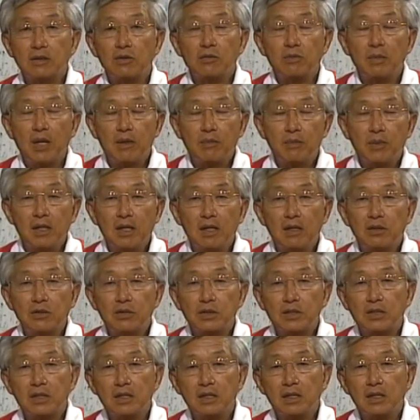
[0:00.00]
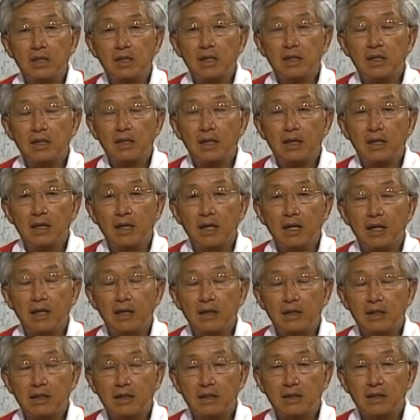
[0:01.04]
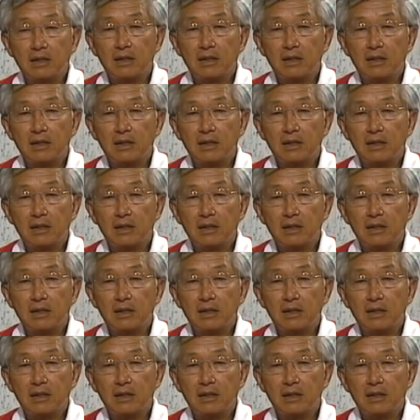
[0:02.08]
you might be interested in the